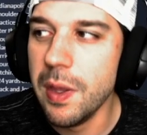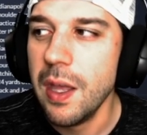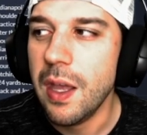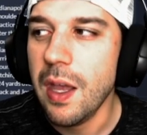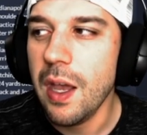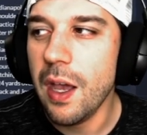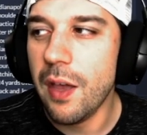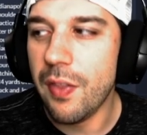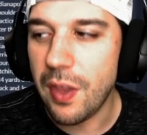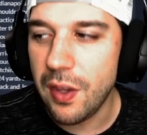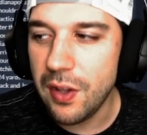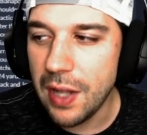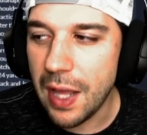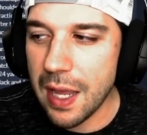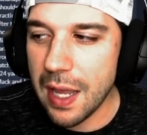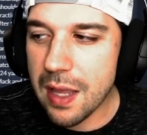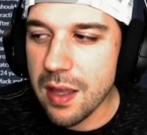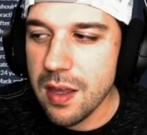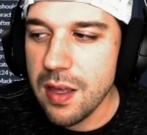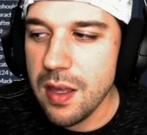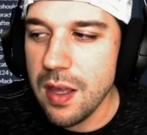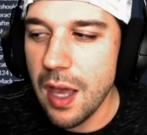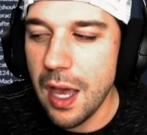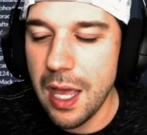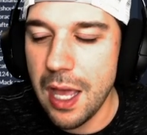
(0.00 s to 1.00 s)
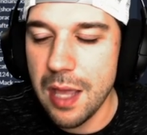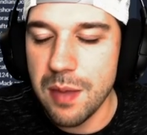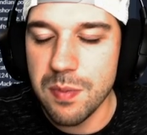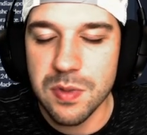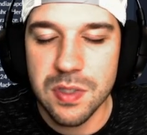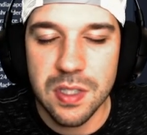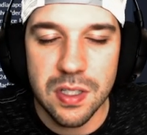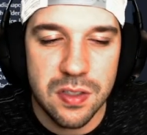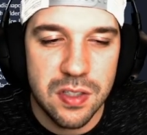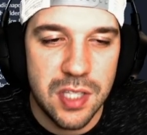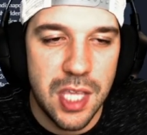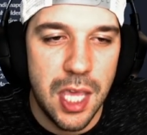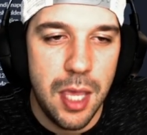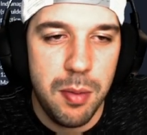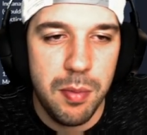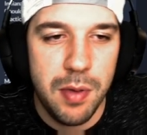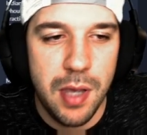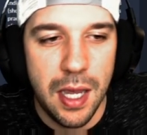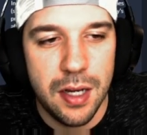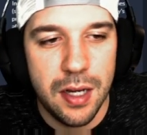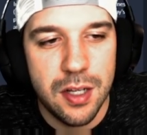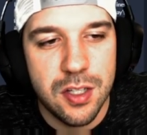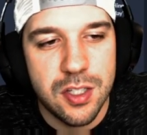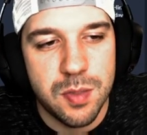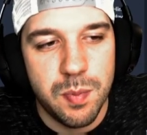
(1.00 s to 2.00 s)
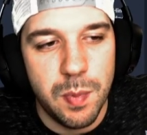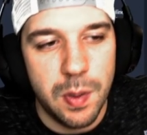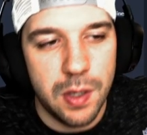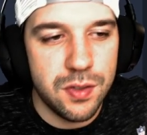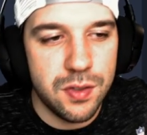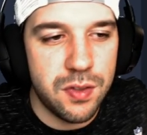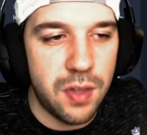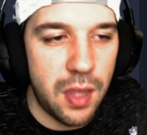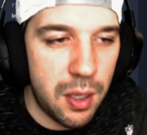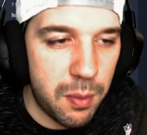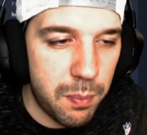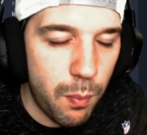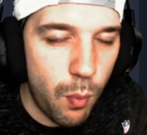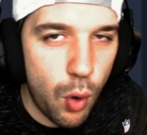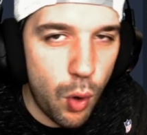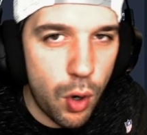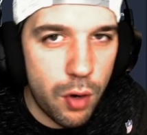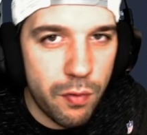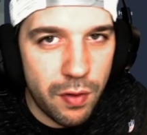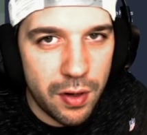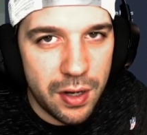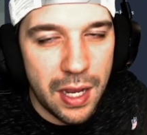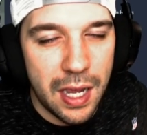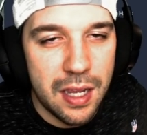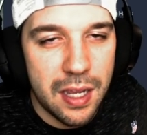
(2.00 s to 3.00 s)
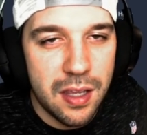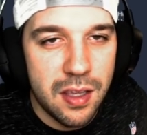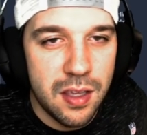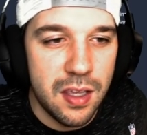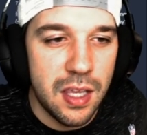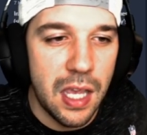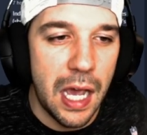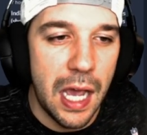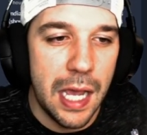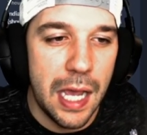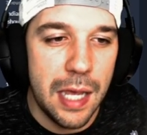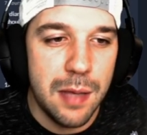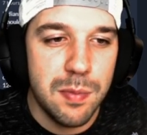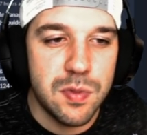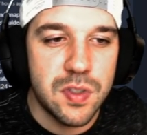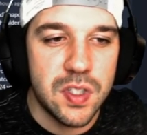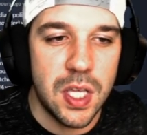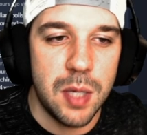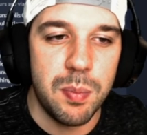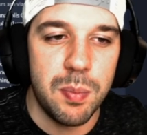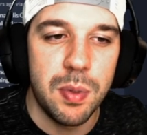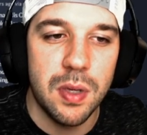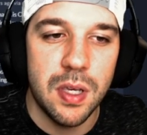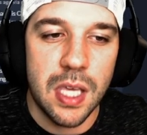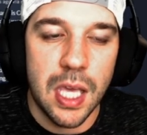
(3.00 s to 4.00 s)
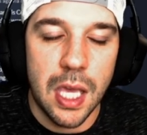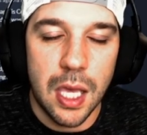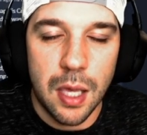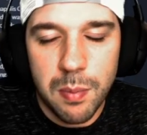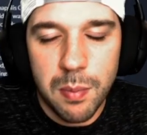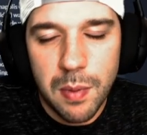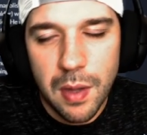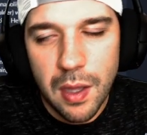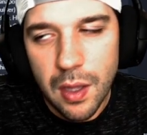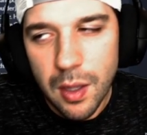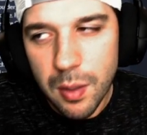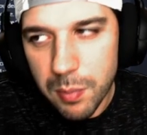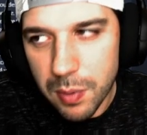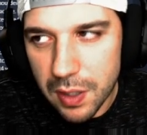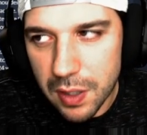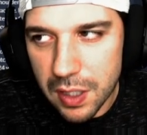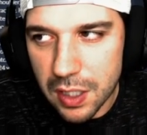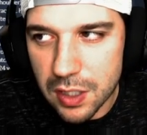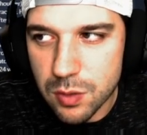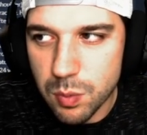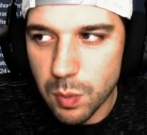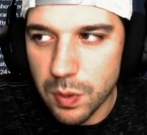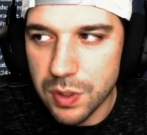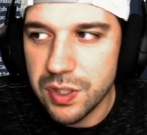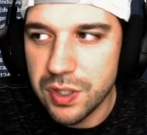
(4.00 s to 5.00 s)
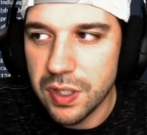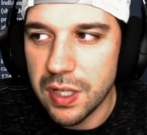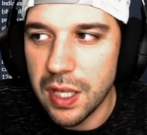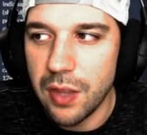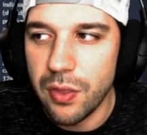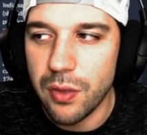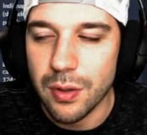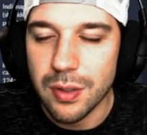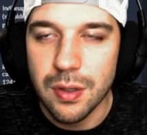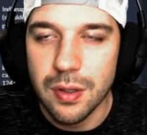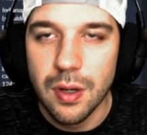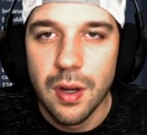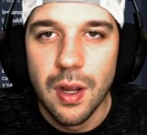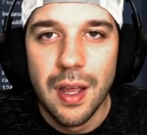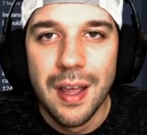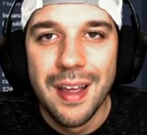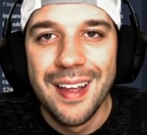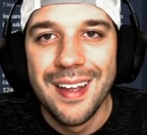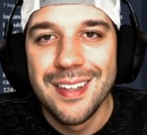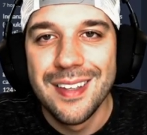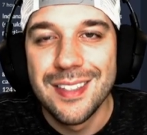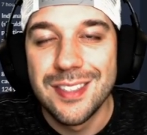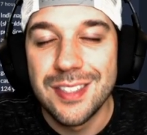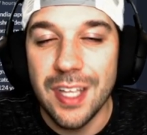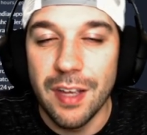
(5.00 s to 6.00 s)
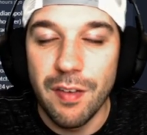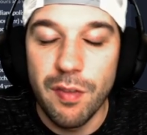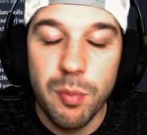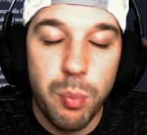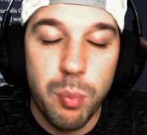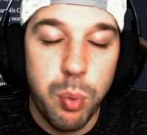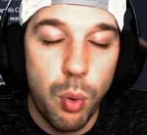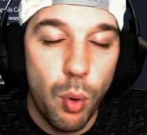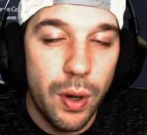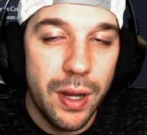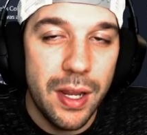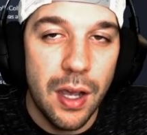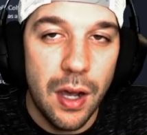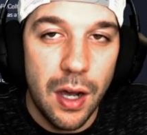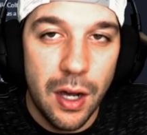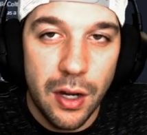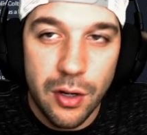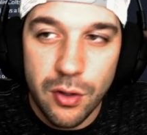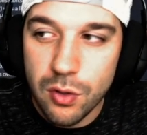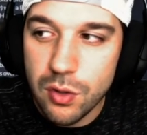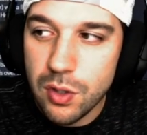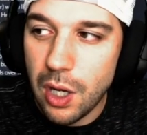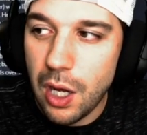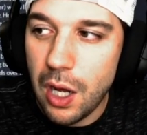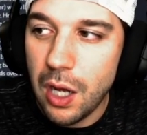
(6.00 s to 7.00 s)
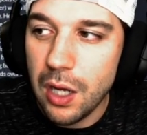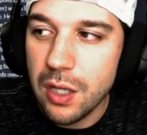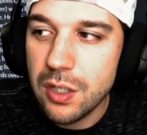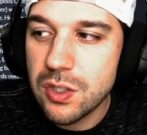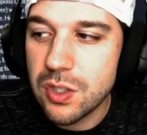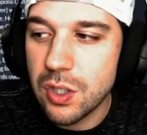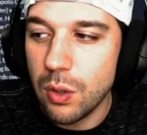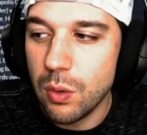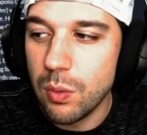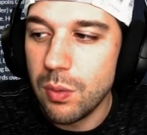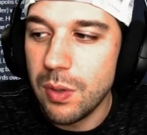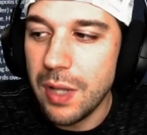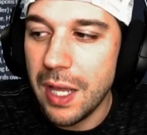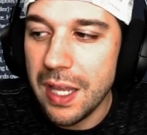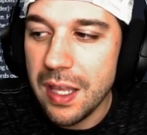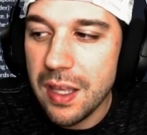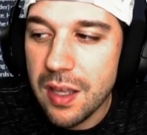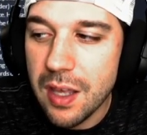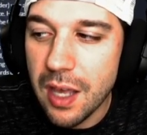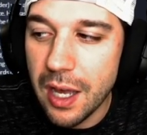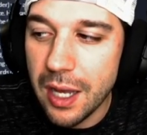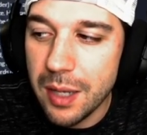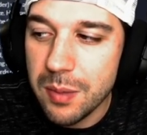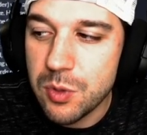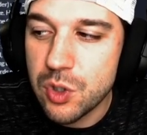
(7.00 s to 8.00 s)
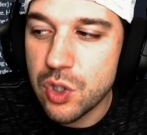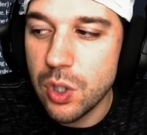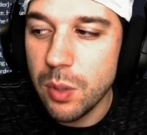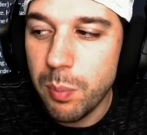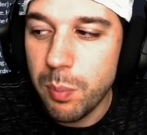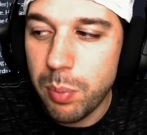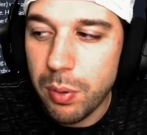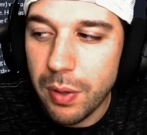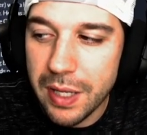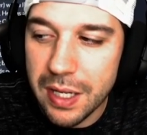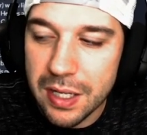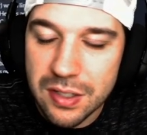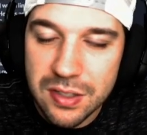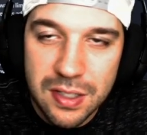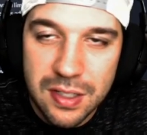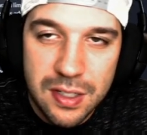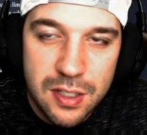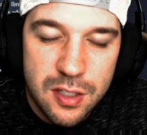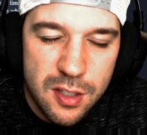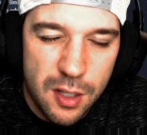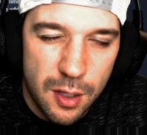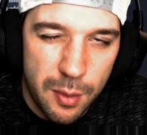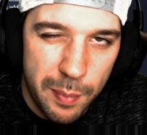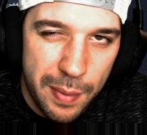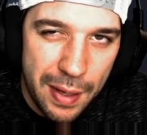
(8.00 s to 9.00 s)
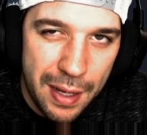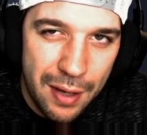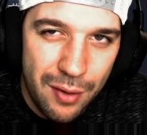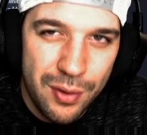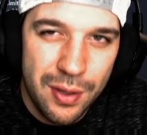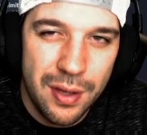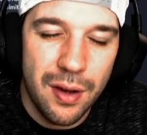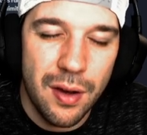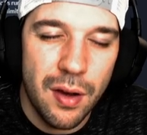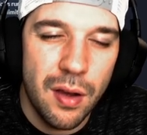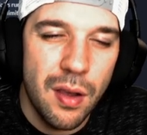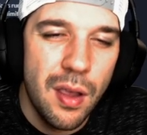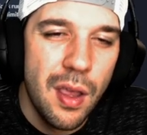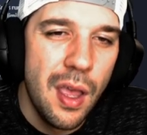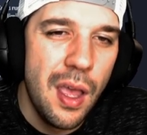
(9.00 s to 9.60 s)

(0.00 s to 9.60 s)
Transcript: And then Nyheim Hines. This game kind of smells like more of a Nyheim Hines type of game because once again they're seven point underdog. So Nyheim should play a decent amount here.